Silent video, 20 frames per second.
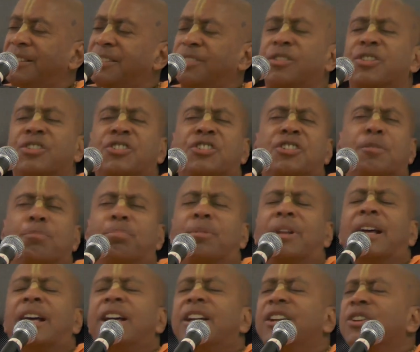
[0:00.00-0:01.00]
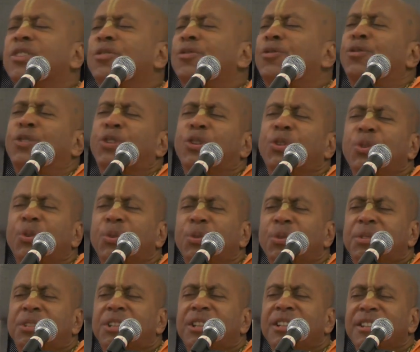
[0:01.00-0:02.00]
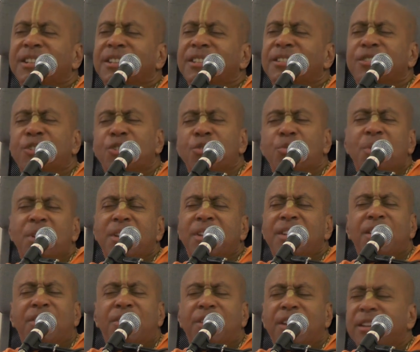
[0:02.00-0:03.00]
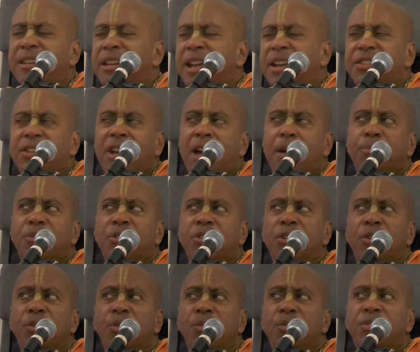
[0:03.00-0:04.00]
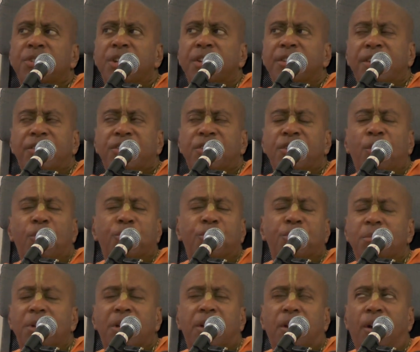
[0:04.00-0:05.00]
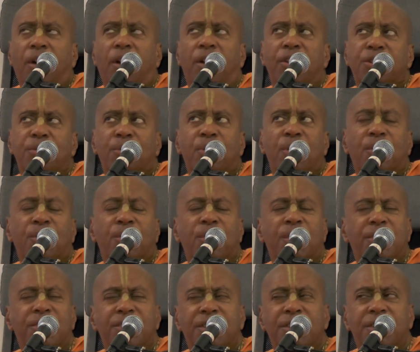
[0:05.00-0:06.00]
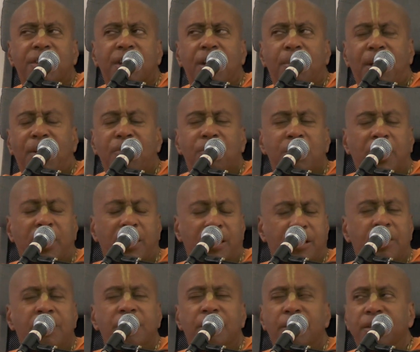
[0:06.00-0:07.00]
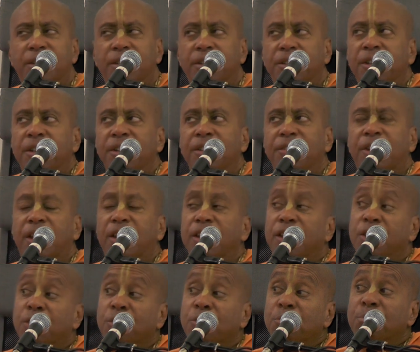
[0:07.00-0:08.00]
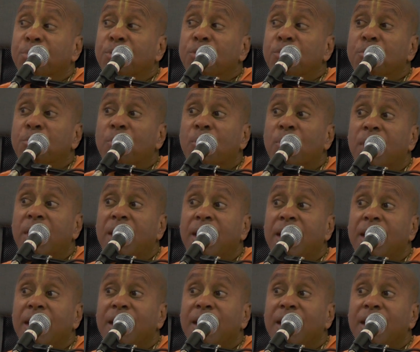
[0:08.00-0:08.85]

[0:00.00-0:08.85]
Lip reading: Krishna playing the flute. Do you really think that's absolute? Ultimate cause of all causes? Come on, really? The little blue boy.